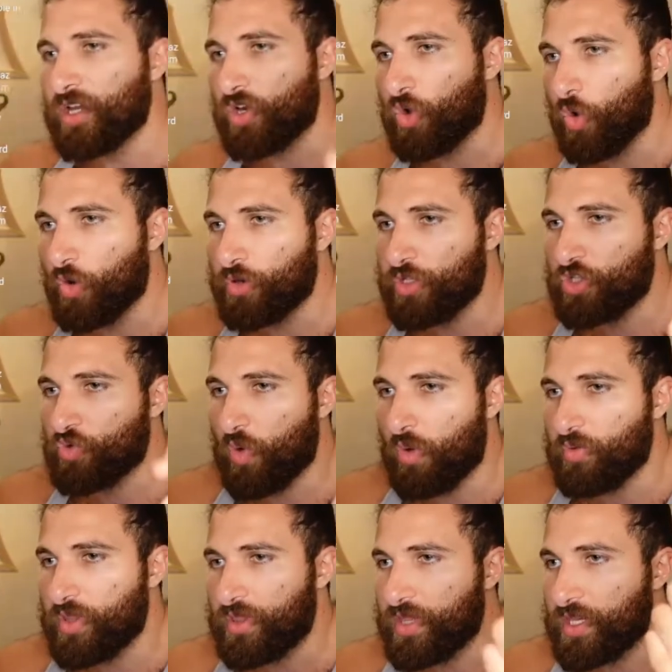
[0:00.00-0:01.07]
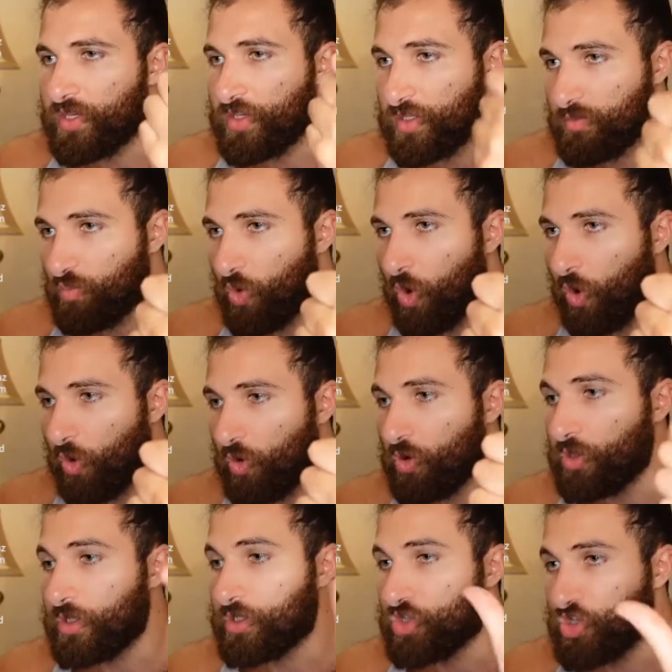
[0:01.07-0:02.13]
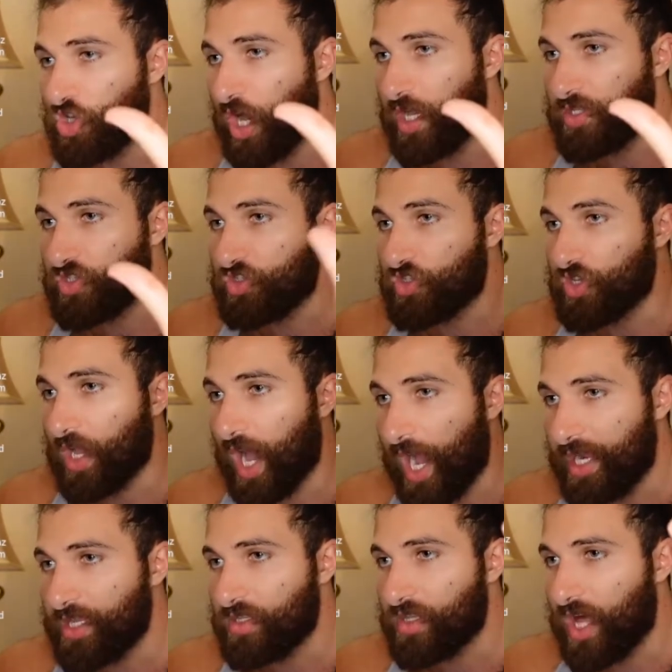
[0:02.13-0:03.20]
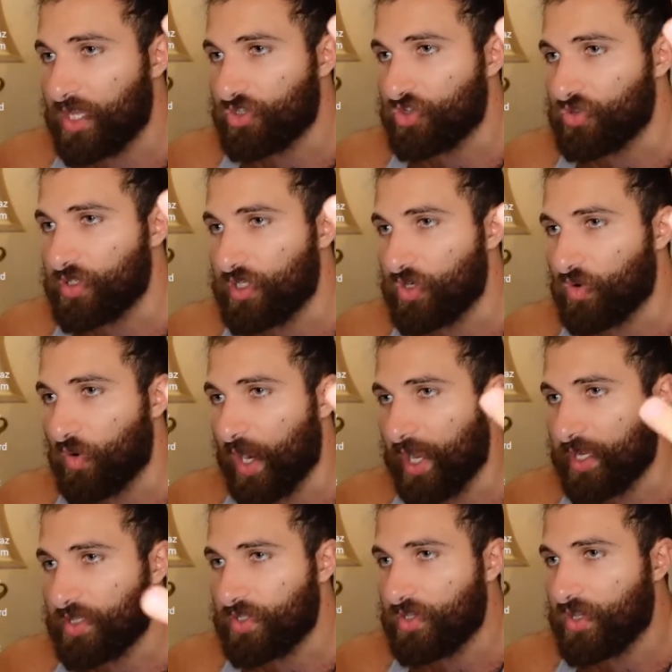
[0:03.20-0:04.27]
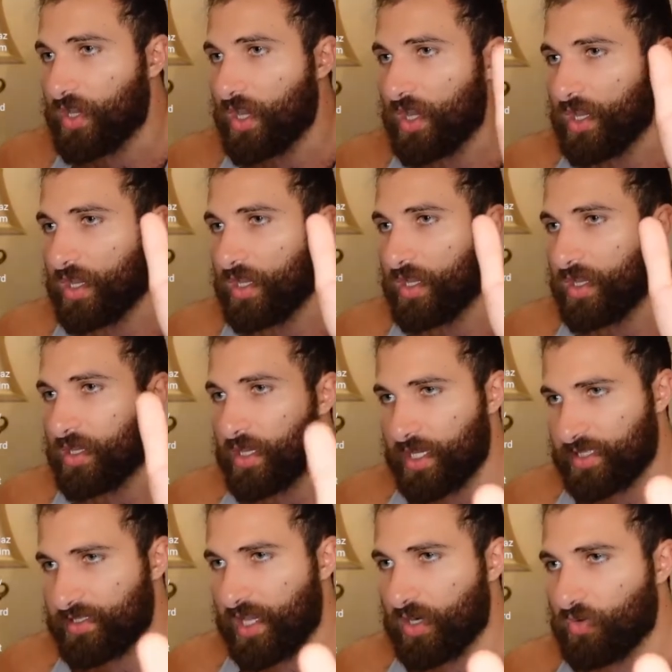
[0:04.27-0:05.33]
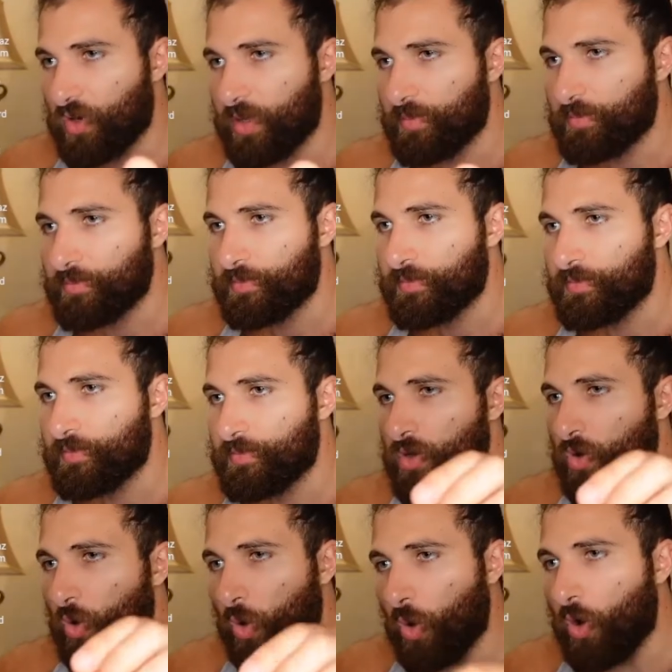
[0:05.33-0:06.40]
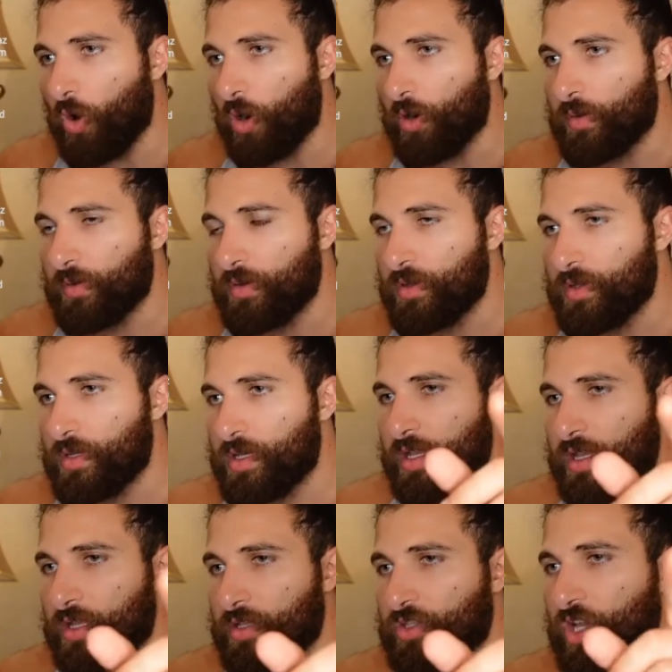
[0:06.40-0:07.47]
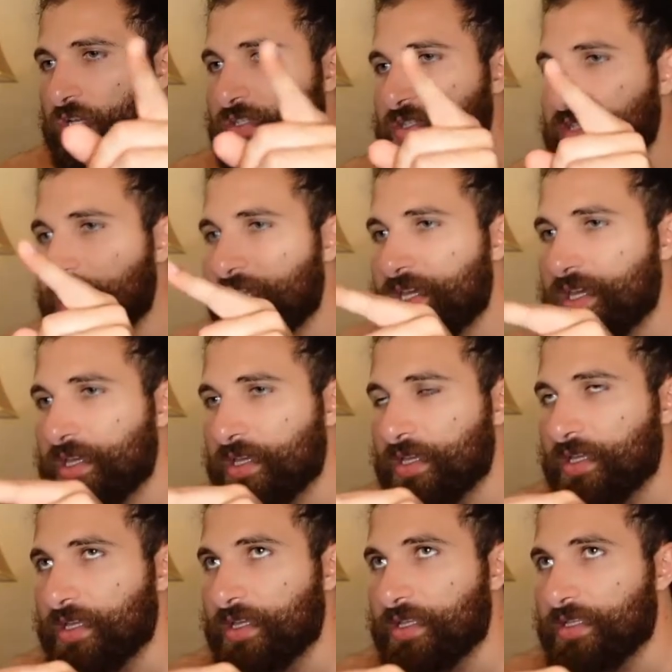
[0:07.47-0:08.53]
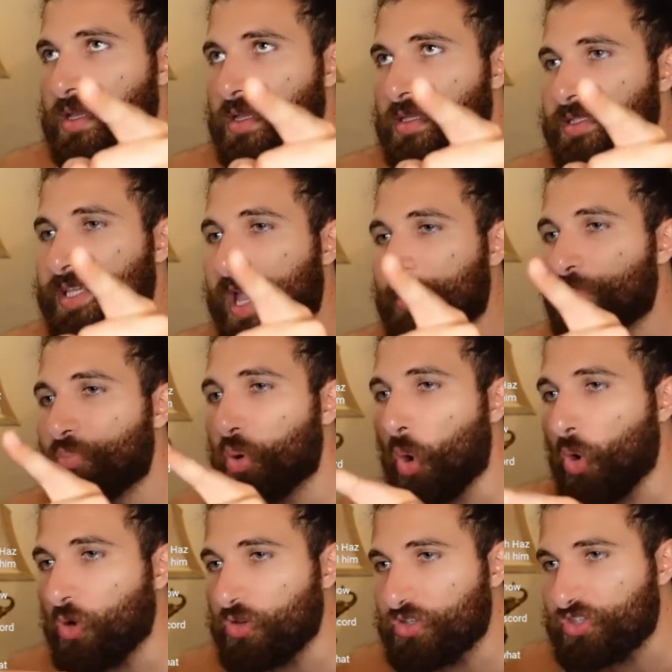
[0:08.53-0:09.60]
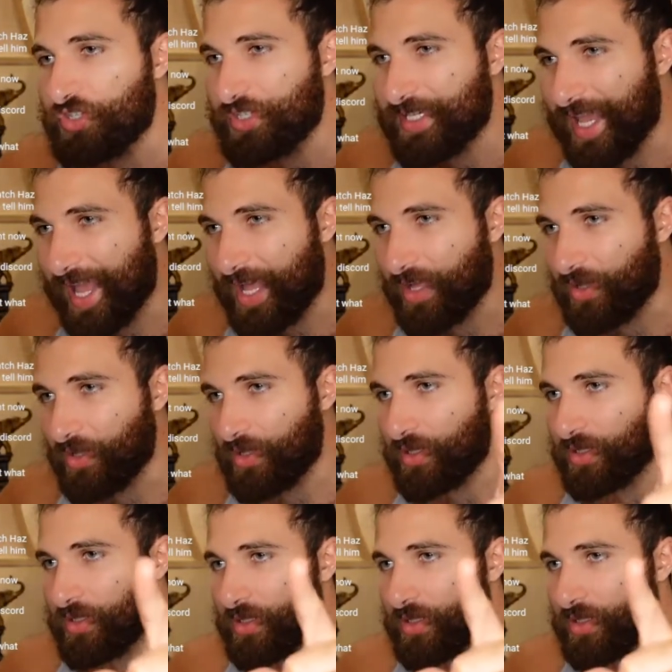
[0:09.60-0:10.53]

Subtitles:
according to what we think is moral, just, ideologically correct, etc.? Or does the temporal scale